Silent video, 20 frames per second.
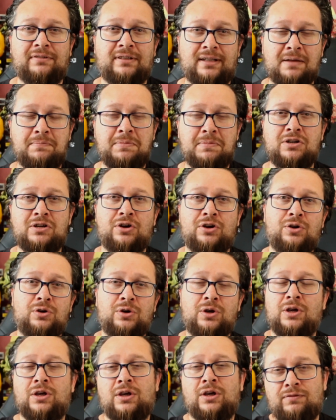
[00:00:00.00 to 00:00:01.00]
Let me know
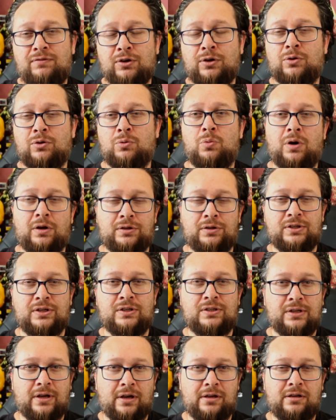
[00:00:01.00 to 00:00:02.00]
if you're going to watch
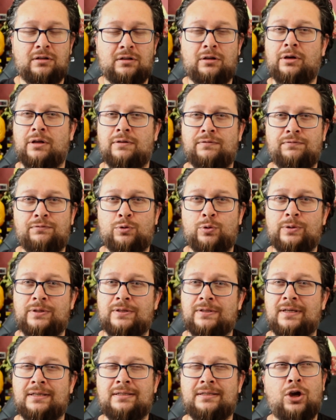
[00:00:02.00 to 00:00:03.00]
this. Are you looking forward
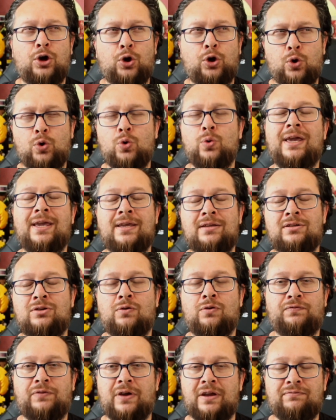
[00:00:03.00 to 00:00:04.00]
to this? Who is your
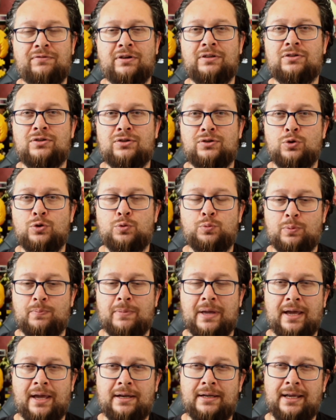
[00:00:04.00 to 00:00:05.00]
favorite
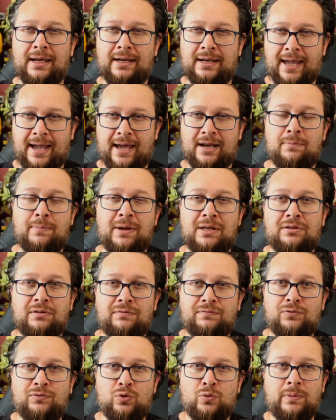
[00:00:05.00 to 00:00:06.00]
Superman in animated
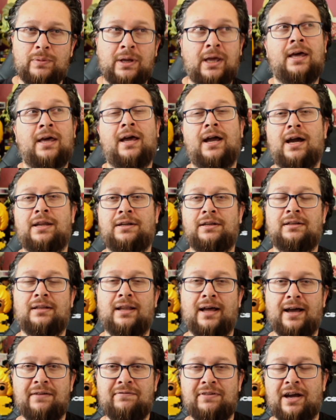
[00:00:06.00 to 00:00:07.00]
form and in
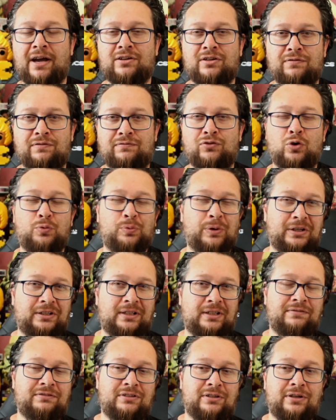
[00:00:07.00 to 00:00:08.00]
live action form? I'd
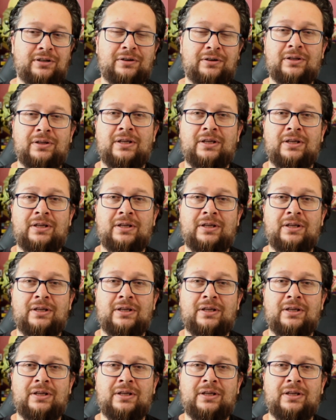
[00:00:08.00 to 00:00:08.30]
love to know.